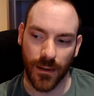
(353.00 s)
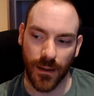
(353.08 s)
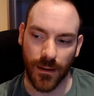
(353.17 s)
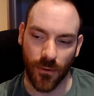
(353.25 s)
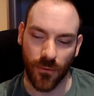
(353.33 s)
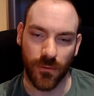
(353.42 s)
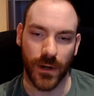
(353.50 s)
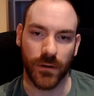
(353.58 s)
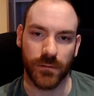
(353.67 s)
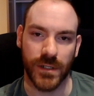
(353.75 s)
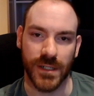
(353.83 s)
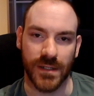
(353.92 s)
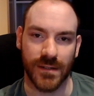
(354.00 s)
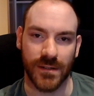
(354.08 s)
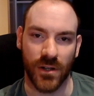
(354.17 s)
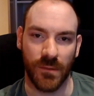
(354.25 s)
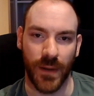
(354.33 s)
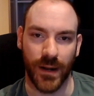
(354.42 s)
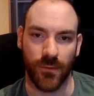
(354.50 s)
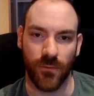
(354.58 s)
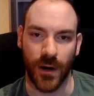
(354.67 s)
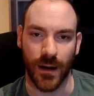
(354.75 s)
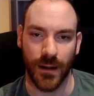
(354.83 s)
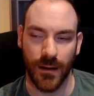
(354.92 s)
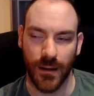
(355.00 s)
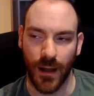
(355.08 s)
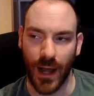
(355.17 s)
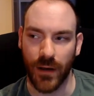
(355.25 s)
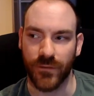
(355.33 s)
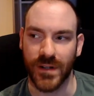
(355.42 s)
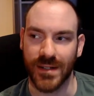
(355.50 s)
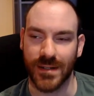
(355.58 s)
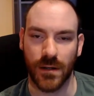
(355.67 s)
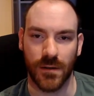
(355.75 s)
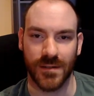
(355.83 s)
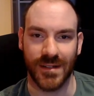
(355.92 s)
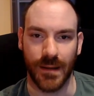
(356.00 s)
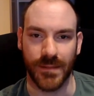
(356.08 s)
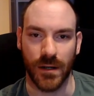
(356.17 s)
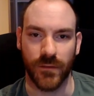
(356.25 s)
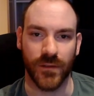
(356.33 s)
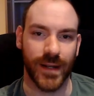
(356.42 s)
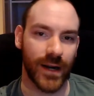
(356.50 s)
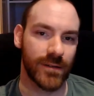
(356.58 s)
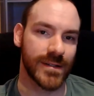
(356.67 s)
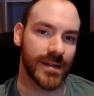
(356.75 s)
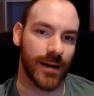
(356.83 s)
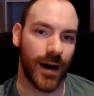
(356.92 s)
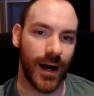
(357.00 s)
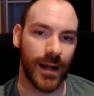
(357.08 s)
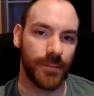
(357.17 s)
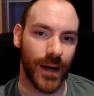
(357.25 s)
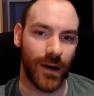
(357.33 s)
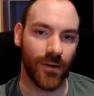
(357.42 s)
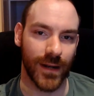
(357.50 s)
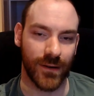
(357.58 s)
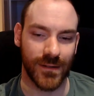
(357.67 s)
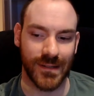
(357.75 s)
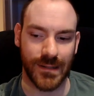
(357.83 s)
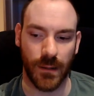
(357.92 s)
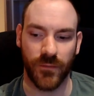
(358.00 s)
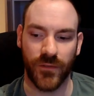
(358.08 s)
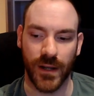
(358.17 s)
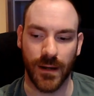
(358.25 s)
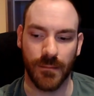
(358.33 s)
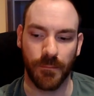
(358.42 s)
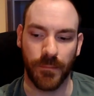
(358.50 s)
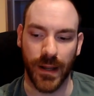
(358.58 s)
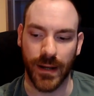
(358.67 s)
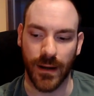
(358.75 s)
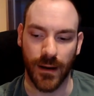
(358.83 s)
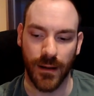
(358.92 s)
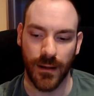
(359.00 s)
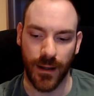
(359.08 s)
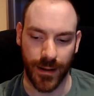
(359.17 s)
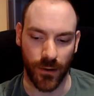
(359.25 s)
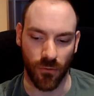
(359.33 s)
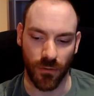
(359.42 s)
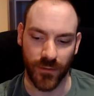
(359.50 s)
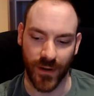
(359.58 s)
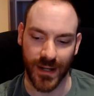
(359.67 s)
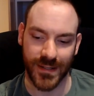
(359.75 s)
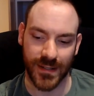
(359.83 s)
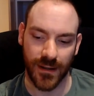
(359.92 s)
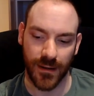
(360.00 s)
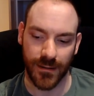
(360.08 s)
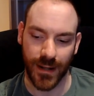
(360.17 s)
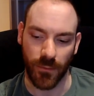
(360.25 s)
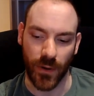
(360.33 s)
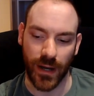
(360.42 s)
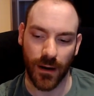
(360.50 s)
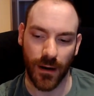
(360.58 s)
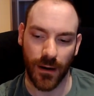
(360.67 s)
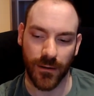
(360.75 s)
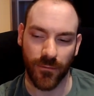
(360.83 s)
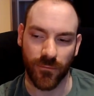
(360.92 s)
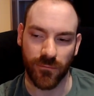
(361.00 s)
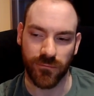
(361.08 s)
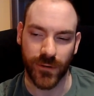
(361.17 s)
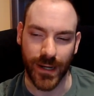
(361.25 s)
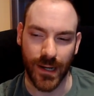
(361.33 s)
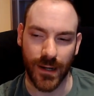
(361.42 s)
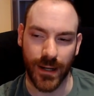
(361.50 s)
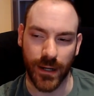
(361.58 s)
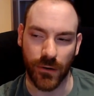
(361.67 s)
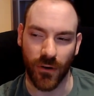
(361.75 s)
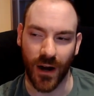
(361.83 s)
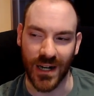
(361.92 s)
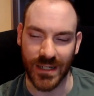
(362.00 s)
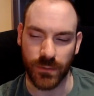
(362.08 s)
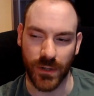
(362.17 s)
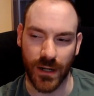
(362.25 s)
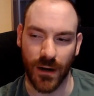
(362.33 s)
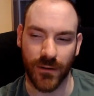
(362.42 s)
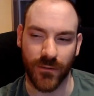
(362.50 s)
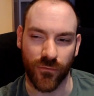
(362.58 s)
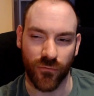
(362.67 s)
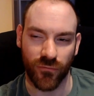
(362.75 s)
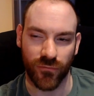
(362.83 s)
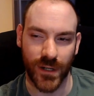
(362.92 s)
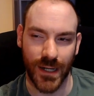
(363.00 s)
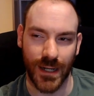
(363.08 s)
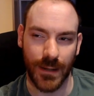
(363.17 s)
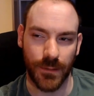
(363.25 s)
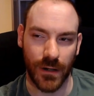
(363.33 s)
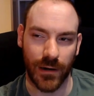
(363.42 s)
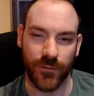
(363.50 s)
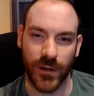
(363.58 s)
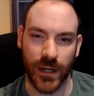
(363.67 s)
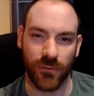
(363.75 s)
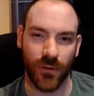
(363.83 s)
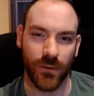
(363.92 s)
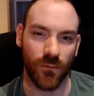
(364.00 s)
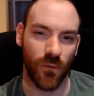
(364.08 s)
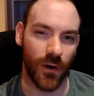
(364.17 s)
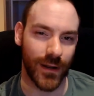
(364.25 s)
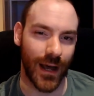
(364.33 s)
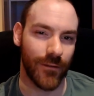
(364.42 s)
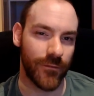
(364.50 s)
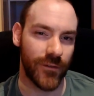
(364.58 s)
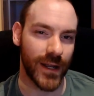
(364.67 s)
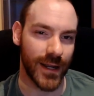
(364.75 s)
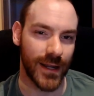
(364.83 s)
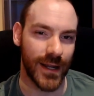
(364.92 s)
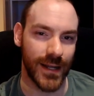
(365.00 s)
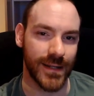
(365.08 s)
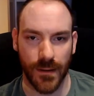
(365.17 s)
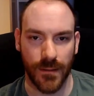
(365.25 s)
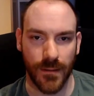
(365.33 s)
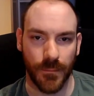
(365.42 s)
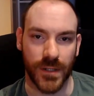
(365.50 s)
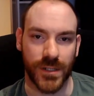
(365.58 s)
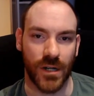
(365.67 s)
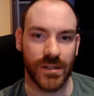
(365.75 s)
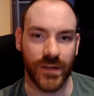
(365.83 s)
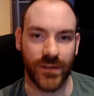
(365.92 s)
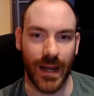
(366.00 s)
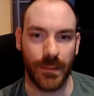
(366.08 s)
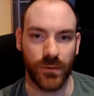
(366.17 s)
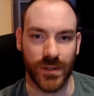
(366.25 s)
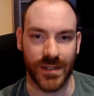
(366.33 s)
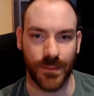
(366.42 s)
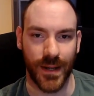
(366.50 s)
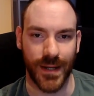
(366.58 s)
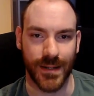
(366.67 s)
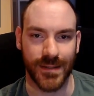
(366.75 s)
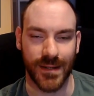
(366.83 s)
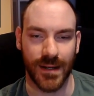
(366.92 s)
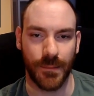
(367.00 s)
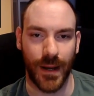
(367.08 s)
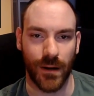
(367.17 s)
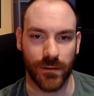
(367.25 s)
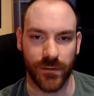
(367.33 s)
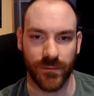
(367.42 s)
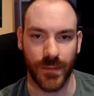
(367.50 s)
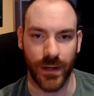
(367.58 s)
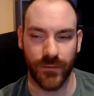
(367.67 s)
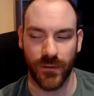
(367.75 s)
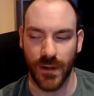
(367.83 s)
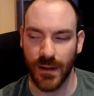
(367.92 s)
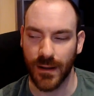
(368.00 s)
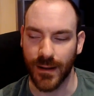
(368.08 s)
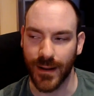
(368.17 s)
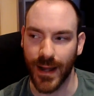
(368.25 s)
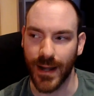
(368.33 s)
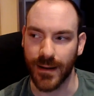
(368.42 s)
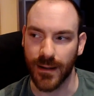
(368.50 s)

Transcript: all cultures, no matter what, have this concept of there is a higher power, there is something bigger than all of us that we can't really grasp, we can't really put our finger on what that thing is. But Joseph Campbell explains in The Power of Myth that